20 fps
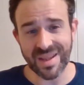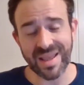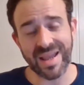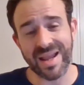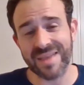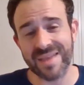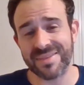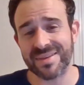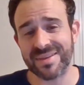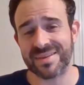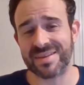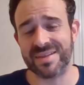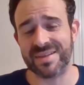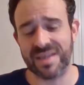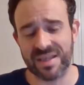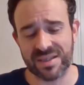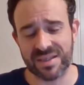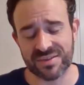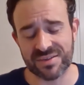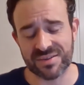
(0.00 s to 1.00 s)
I think the
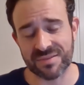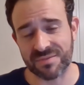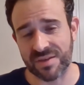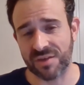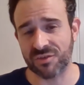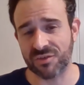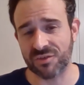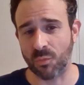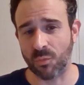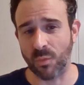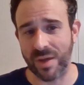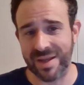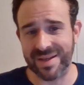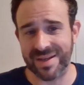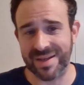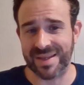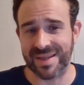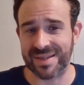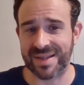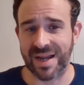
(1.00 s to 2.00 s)
Yankees, if there's a way
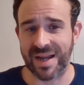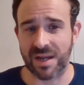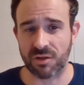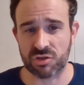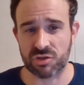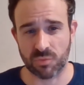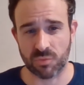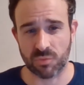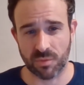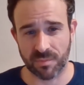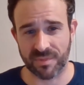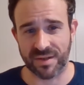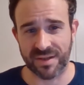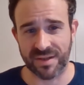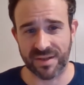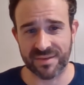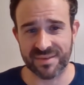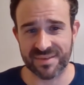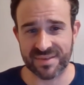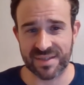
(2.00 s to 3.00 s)
to get Kyle Schwerber
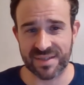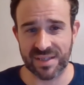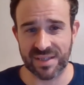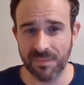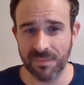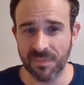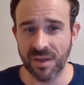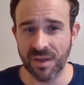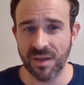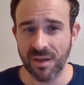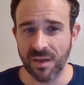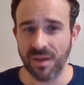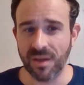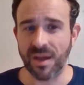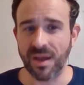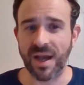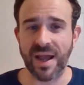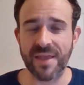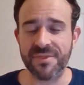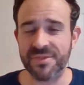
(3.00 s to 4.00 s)
on this team,
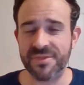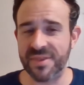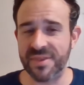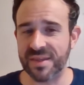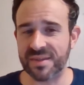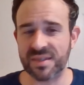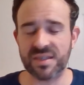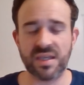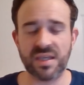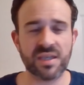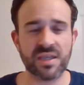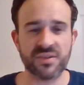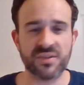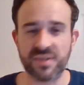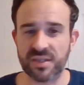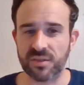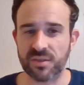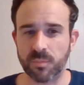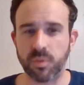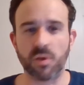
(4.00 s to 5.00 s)
I think the Yankees
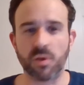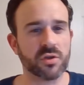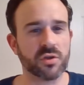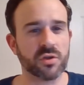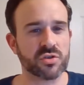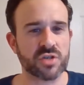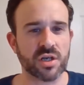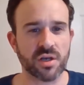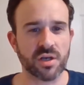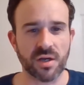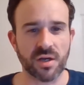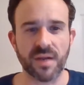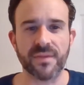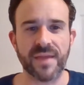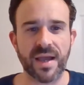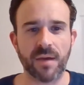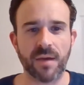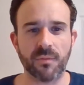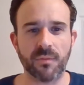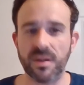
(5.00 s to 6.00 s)
need to pull the trigger on
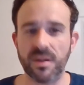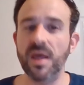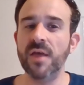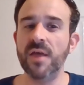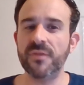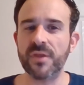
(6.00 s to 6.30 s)
that one.